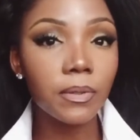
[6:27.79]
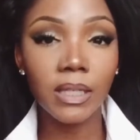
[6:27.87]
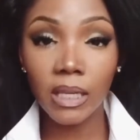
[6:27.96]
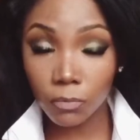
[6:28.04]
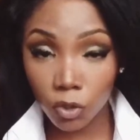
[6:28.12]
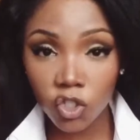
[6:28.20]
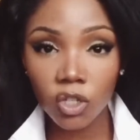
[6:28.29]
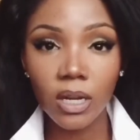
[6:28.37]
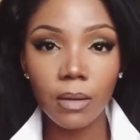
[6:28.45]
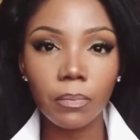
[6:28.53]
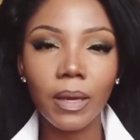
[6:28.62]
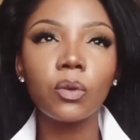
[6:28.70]
keep your chin
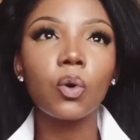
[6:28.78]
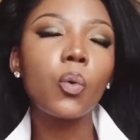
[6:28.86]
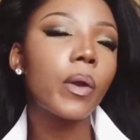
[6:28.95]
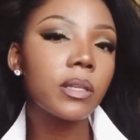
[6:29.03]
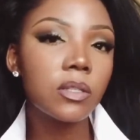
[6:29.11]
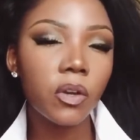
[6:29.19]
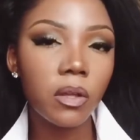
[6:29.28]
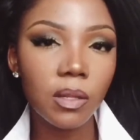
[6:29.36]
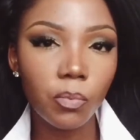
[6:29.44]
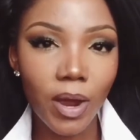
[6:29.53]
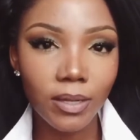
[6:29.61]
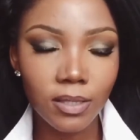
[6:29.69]
up, and always look on the
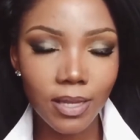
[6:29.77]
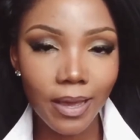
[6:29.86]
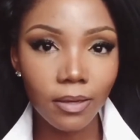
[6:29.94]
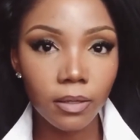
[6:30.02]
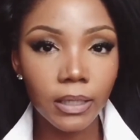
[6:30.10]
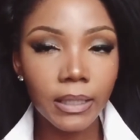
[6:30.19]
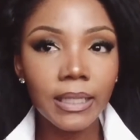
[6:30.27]
bright side.